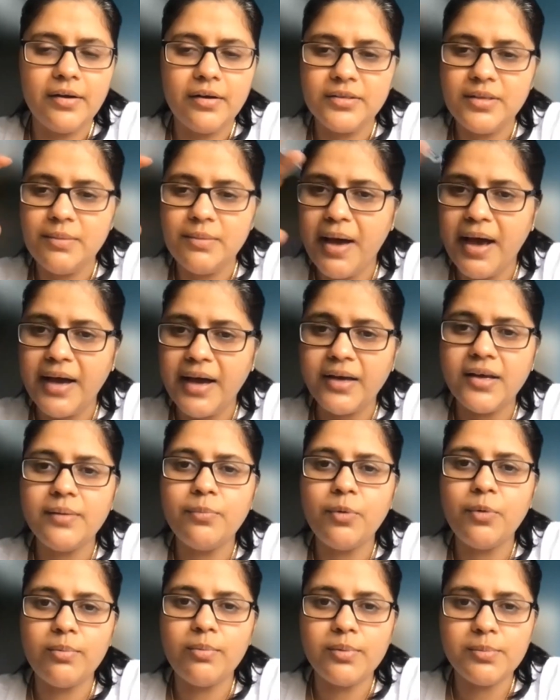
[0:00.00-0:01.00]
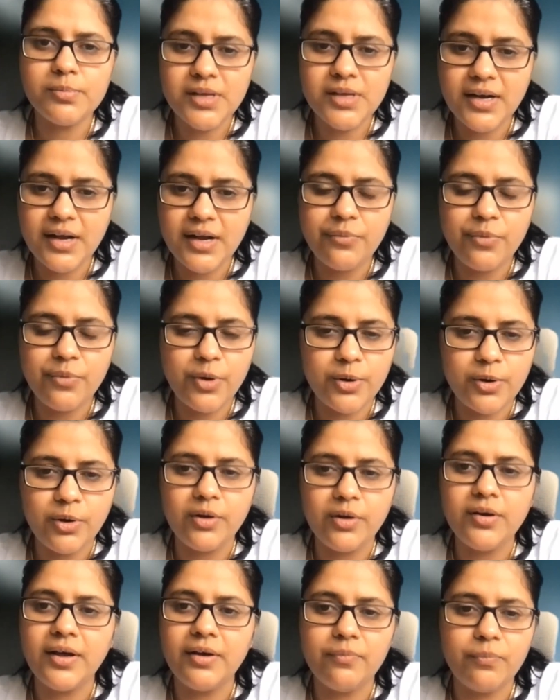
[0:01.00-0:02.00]
the banking problems that I've worked
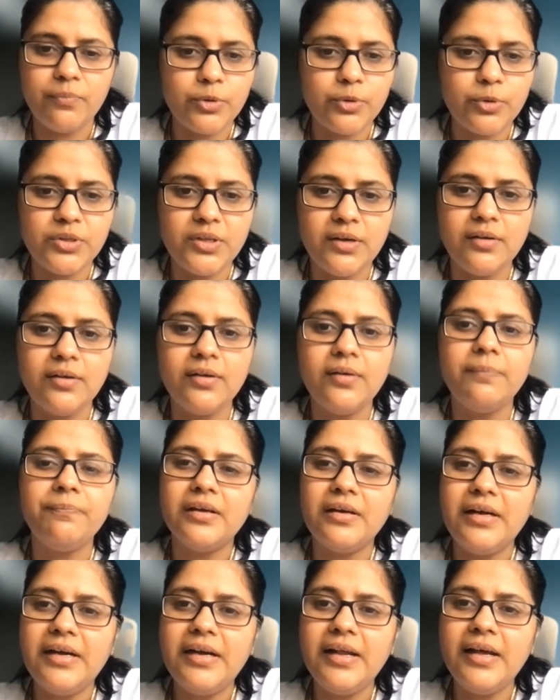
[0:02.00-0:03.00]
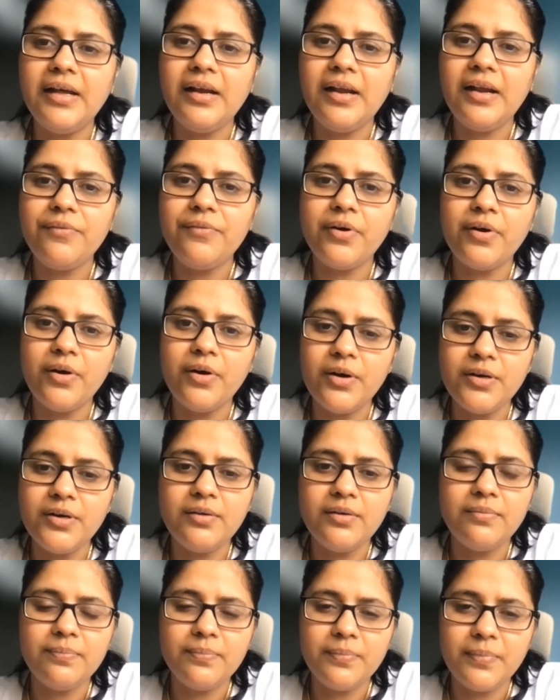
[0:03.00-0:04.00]
on, I put there. Retail, I've heard
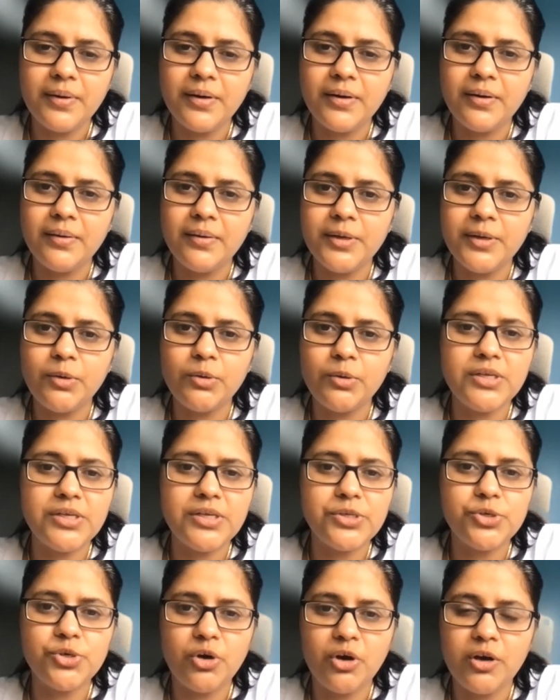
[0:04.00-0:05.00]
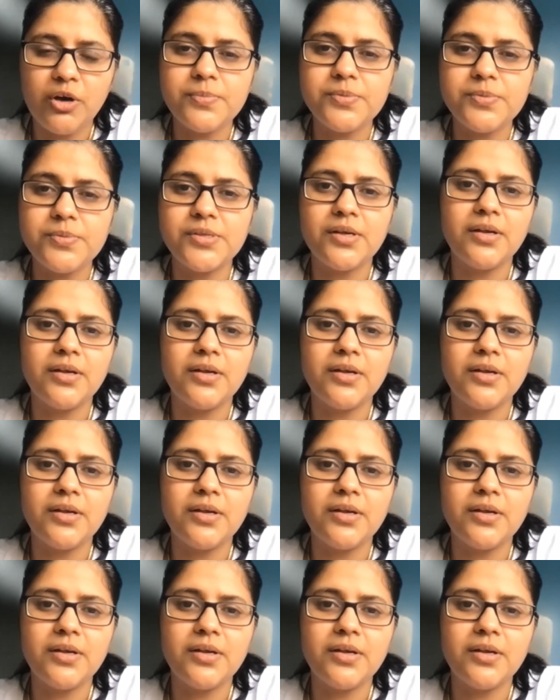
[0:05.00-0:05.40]
you know, these jobs